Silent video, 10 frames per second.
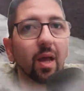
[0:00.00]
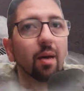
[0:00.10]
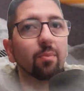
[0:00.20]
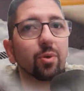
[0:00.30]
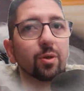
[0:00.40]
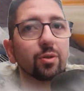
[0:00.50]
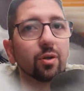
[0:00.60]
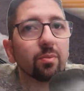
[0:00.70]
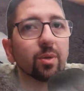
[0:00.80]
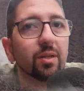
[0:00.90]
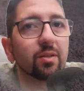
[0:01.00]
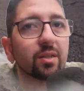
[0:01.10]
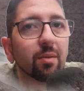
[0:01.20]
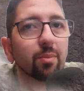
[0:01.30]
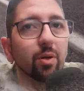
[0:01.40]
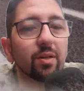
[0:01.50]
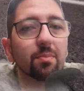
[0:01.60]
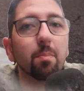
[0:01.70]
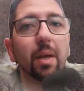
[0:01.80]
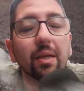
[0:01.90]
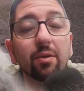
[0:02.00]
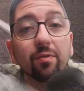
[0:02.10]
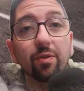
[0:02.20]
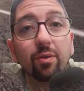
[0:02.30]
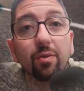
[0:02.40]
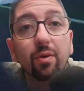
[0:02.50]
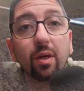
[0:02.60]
I'm pretty sure I'm in the same boat as many of you.